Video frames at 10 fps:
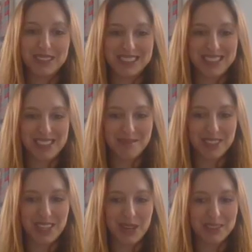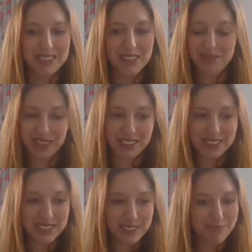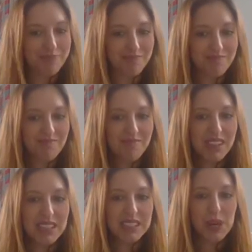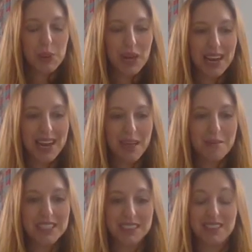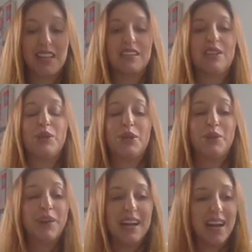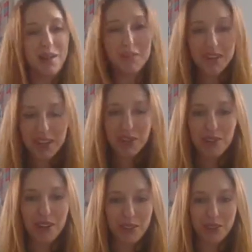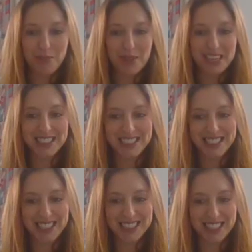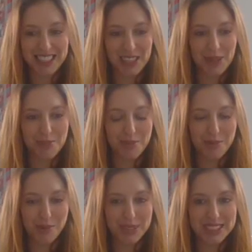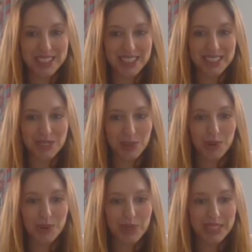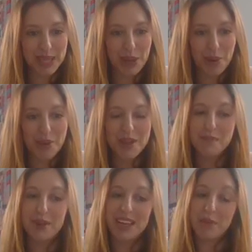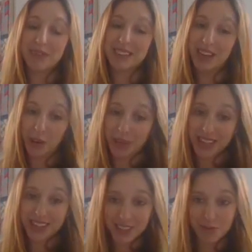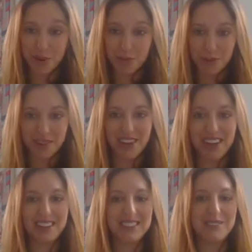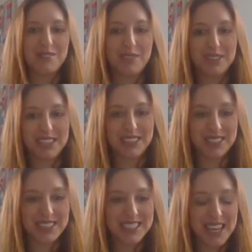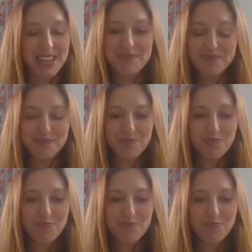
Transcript: positive. I know it's difficult. So let me just tell you who I am rather than me just chatting at you before we start this talk. So my name is Chloe, as you've probably realised if you've signed on today.